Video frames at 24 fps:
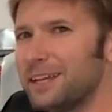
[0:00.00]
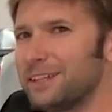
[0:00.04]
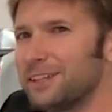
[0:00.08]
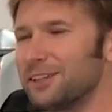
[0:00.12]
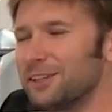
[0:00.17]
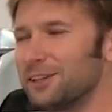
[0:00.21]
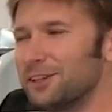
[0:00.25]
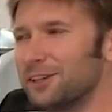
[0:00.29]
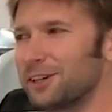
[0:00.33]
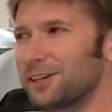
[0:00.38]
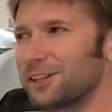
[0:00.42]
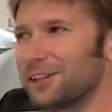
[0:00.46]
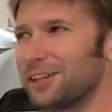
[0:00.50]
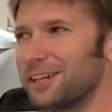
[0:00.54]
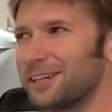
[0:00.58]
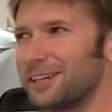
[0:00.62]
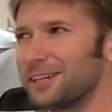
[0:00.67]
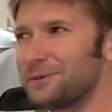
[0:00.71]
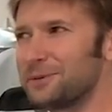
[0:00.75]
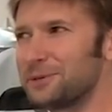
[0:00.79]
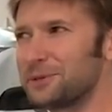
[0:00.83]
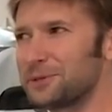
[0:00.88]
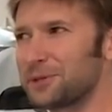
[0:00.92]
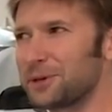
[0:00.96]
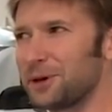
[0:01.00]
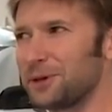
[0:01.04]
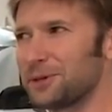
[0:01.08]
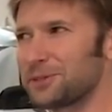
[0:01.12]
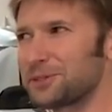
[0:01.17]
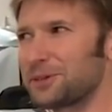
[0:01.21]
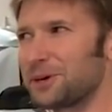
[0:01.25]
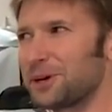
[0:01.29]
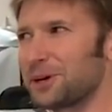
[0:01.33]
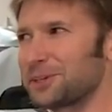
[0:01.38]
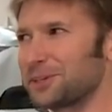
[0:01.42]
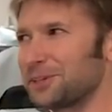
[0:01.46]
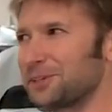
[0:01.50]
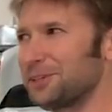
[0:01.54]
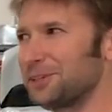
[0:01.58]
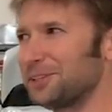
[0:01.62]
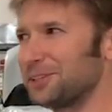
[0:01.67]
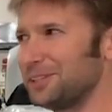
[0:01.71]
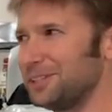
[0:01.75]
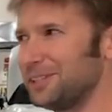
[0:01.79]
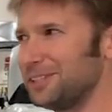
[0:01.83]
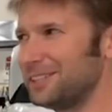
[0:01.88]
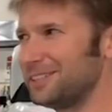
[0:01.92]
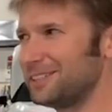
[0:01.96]
it look like it was all structural
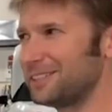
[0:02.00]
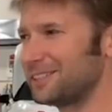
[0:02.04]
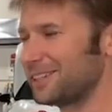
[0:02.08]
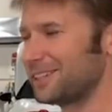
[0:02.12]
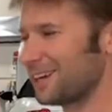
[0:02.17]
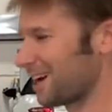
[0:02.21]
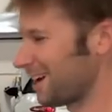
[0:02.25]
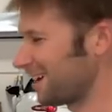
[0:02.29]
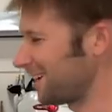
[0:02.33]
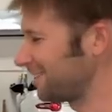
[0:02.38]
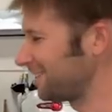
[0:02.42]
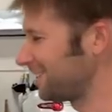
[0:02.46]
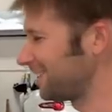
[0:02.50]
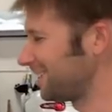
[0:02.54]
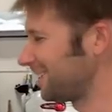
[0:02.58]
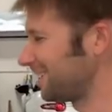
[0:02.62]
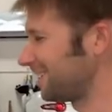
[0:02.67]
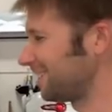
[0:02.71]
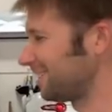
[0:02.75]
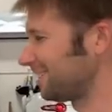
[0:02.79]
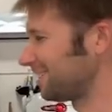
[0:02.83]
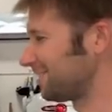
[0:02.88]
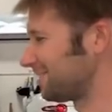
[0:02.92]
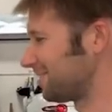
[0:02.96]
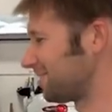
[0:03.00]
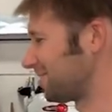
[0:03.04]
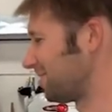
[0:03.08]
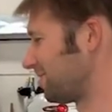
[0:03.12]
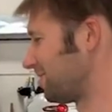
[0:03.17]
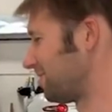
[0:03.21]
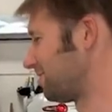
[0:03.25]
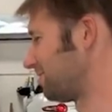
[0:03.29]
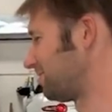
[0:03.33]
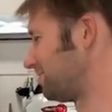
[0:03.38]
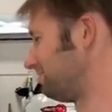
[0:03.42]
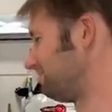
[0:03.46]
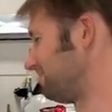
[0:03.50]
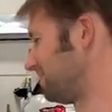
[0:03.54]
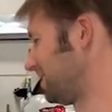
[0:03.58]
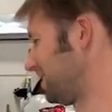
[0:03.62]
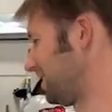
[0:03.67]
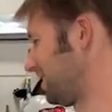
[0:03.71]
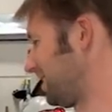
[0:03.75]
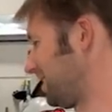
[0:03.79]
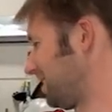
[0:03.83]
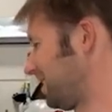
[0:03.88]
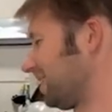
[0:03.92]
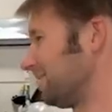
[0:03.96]
on the inside there. So
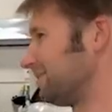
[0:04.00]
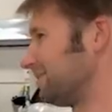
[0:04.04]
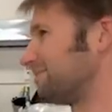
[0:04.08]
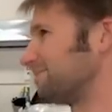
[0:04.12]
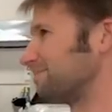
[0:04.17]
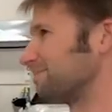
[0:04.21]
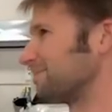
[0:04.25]
Yikes. yeah.